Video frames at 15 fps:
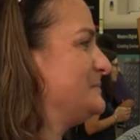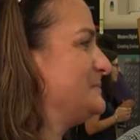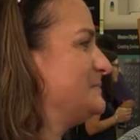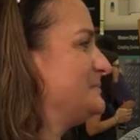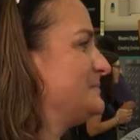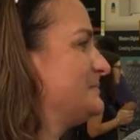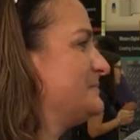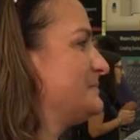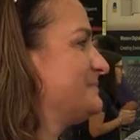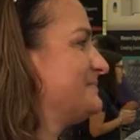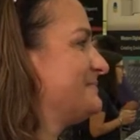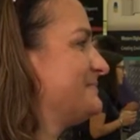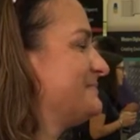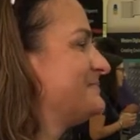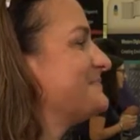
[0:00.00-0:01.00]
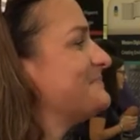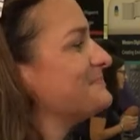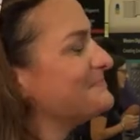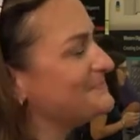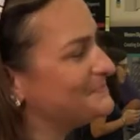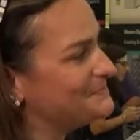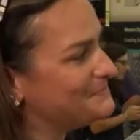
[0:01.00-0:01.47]

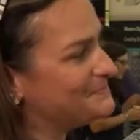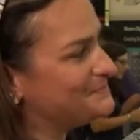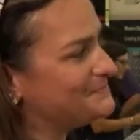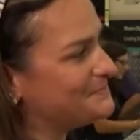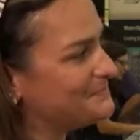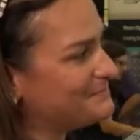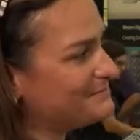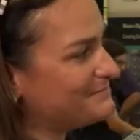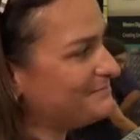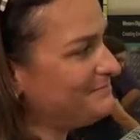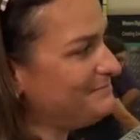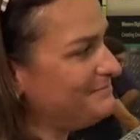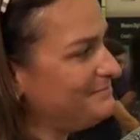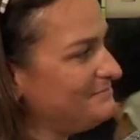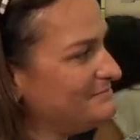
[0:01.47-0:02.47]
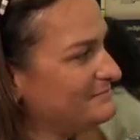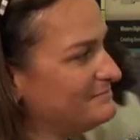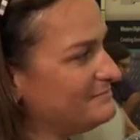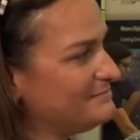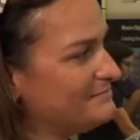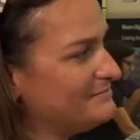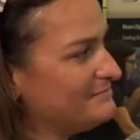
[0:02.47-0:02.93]

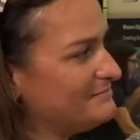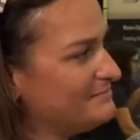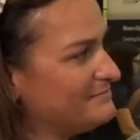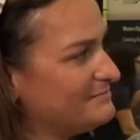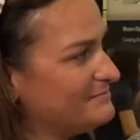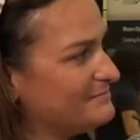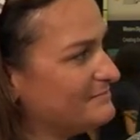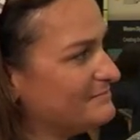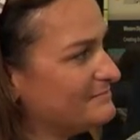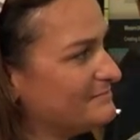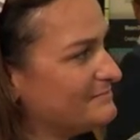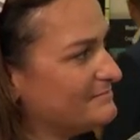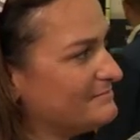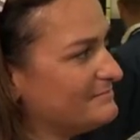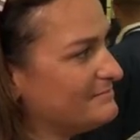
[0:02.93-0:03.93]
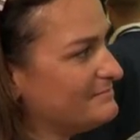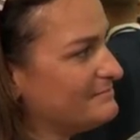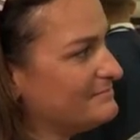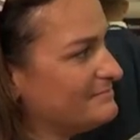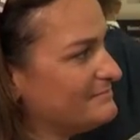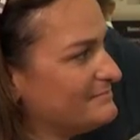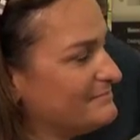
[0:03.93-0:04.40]

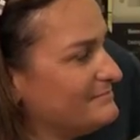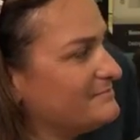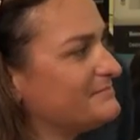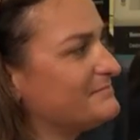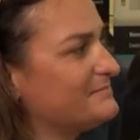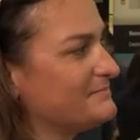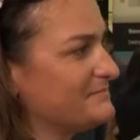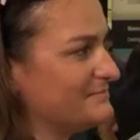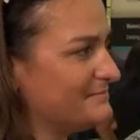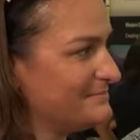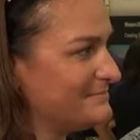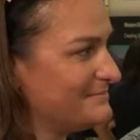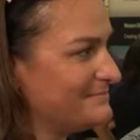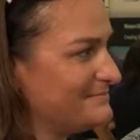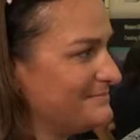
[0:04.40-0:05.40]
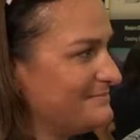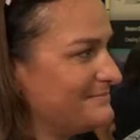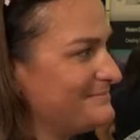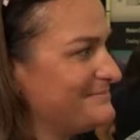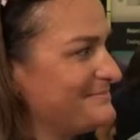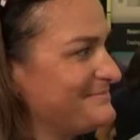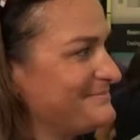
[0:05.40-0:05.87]

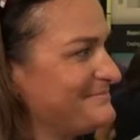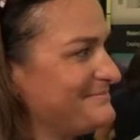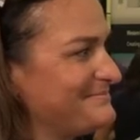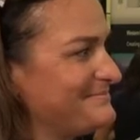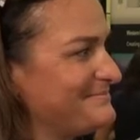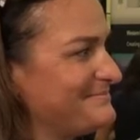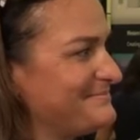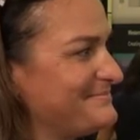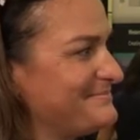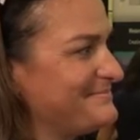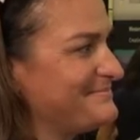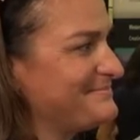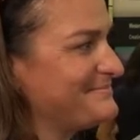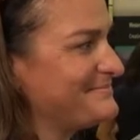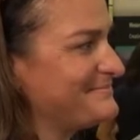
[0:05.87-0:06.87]
The person shown says nothing.